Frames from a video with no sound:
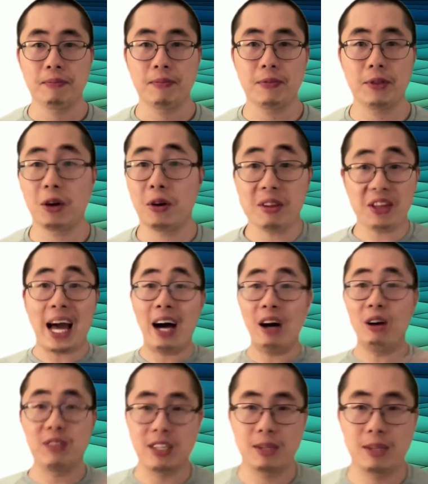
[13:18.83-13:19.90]
There are
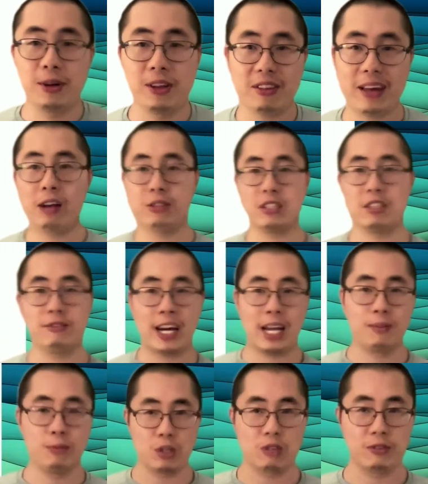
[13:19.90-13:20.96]
thousands upon thousands of
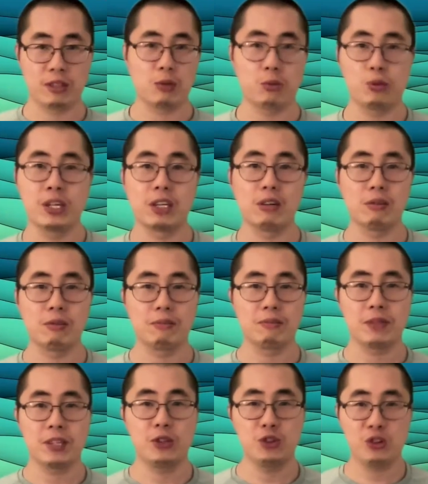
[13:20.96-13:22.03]
time servers in the world.
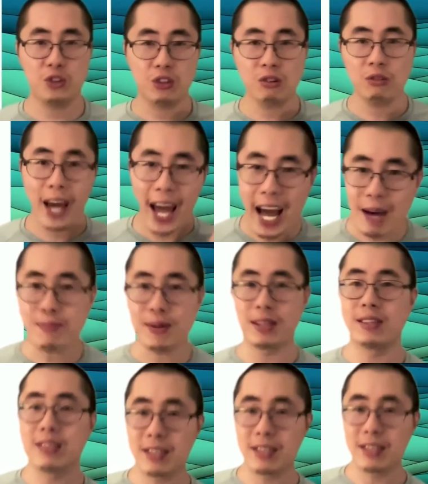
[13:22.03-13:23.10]
It just so
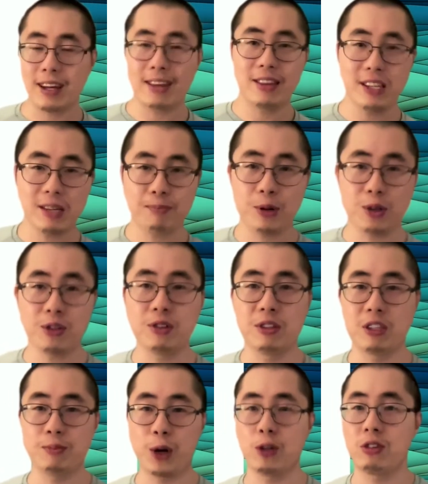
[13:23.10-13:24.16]
happens that this
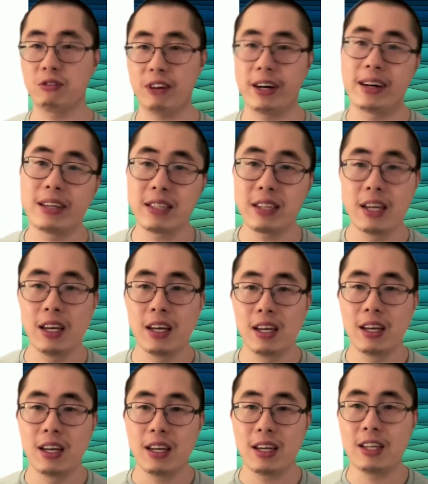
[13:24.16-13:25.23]
person's smart device
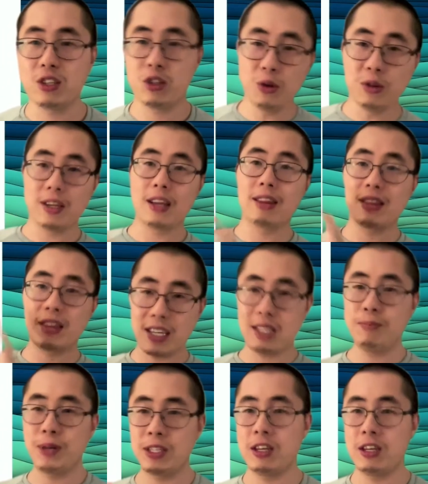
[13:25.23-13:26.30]
is using
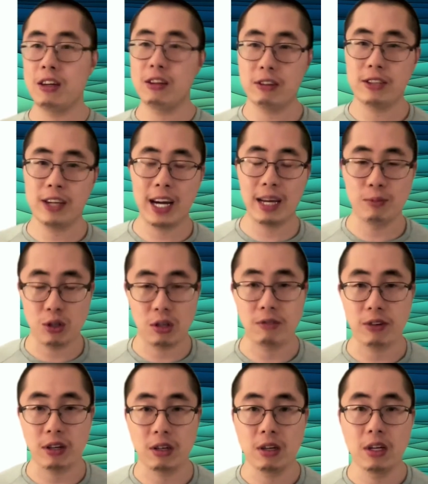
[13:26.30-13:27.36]
this particular time
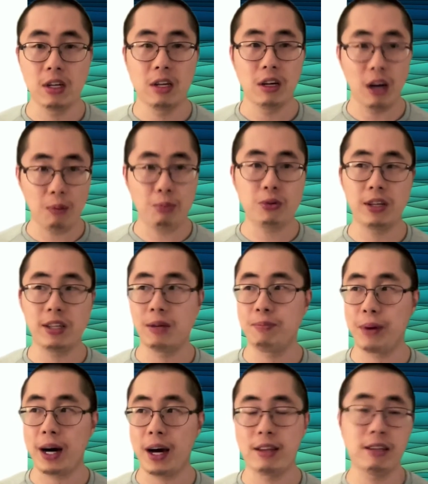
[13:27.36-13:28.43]
server
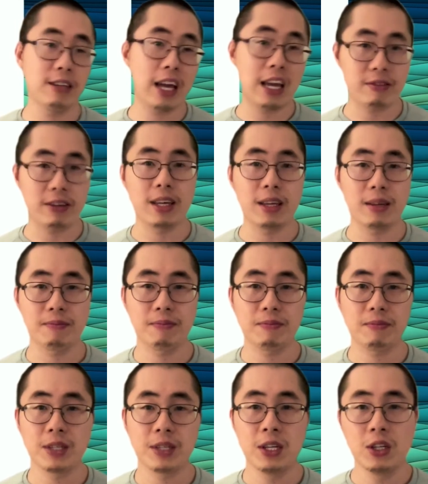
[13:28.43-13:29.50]
operated by the Navy.
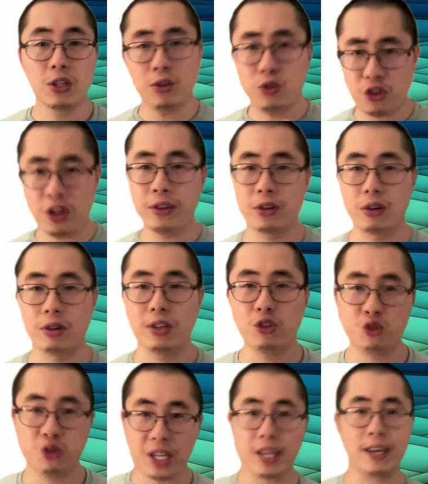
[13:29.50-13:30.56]
So in general, it's
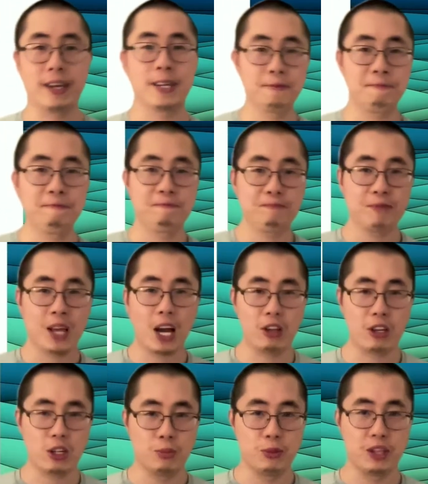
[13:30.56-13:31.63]
tricky how
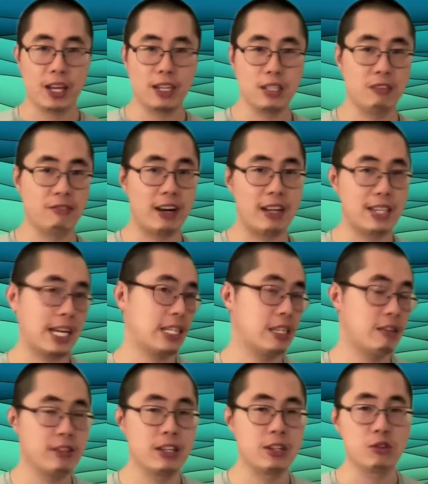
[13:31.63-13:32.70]
to communicate device
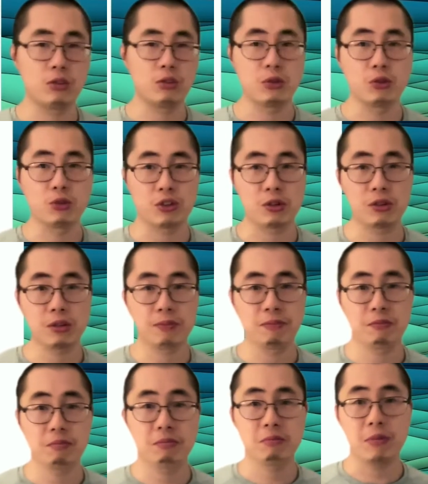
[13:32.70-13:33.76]
activities to users.
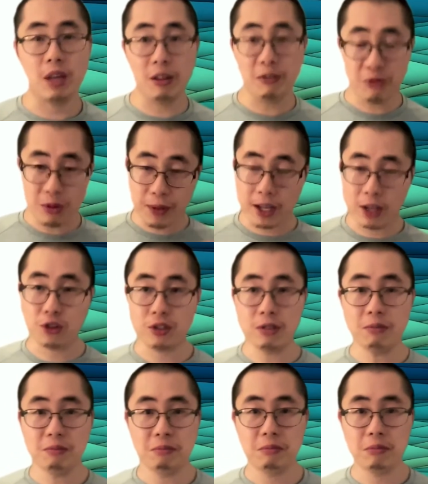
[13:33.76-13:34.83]

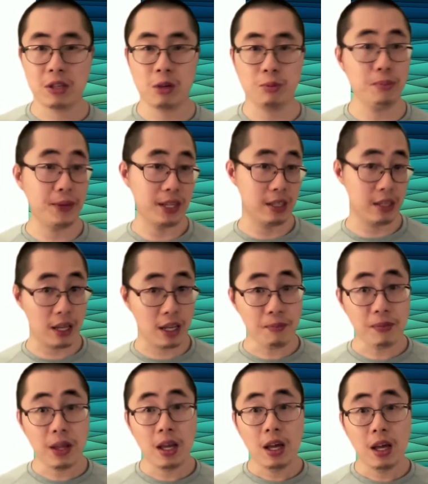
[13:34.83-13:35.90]
Information could be
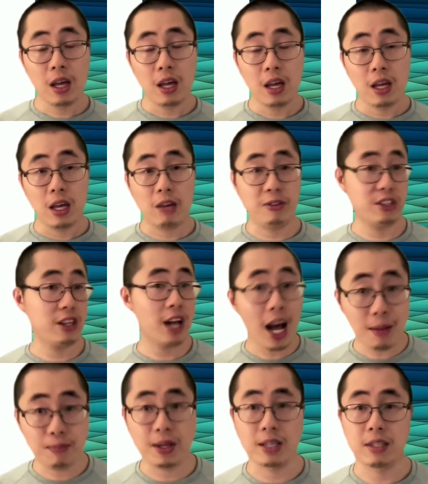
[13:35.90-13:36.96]
missing. If it's
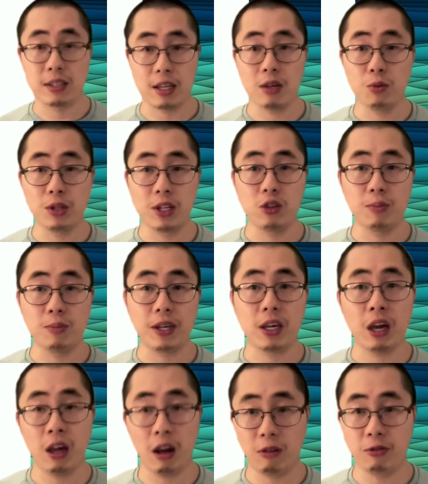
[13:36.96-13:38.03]
not missing, we need to be
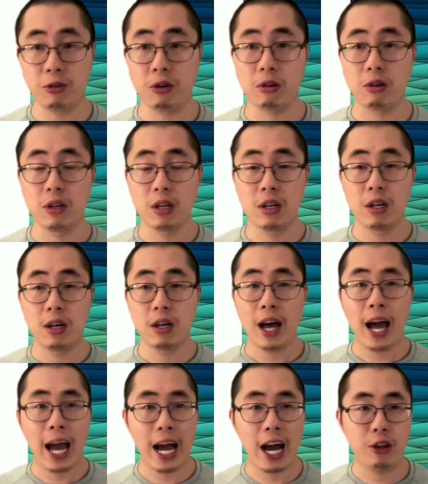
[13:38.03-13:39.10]
careful
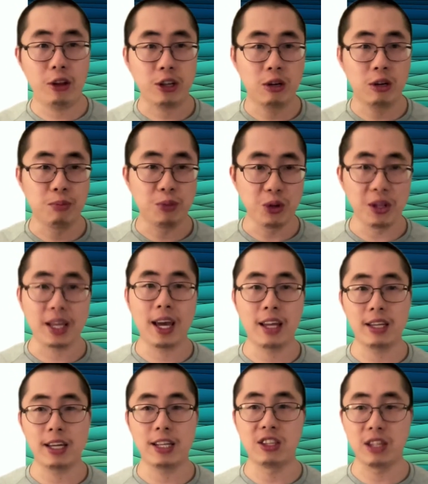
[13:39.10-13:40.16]
how to communicate
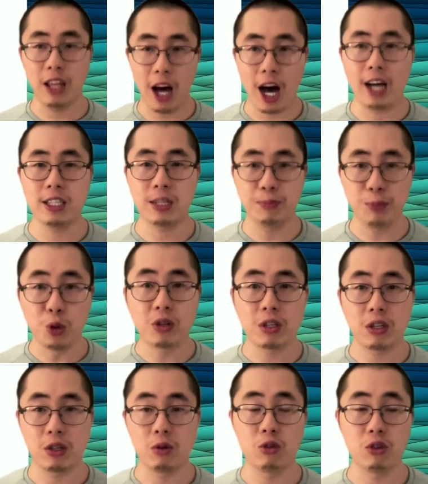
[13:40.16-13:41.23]
it and not spook
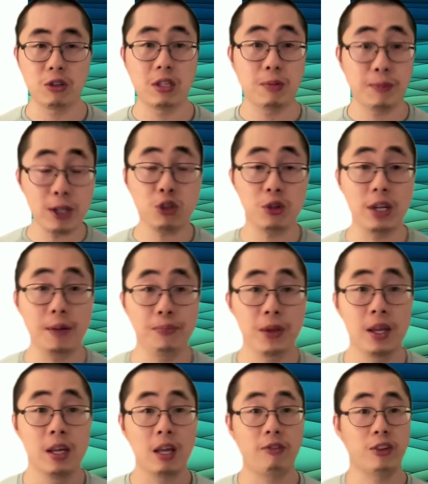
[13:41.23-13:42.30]
the users, especially
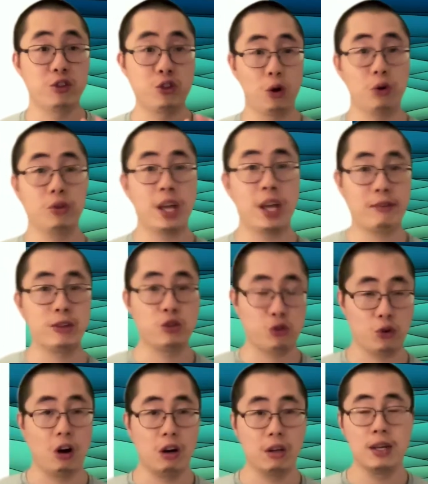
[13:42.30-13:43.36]
if they don't have a
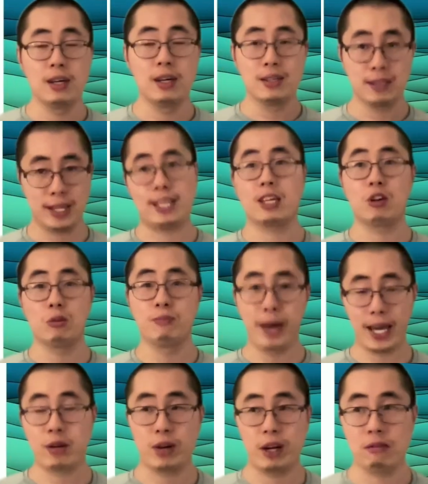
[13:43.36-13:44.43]
strong technical
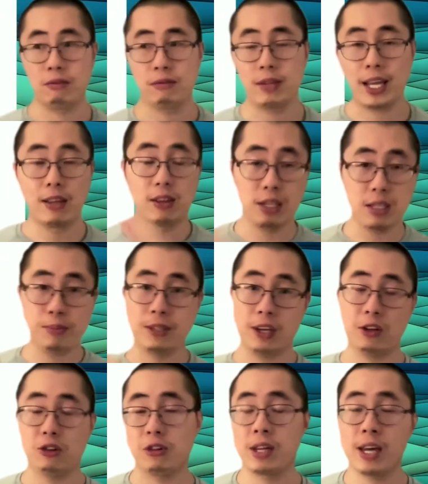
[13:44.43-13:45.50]
background, like in this
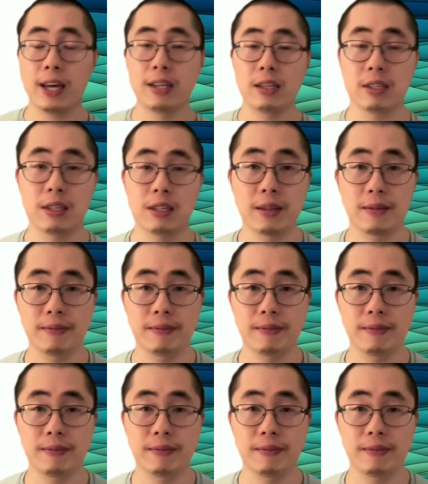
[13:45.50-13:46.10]
particular case.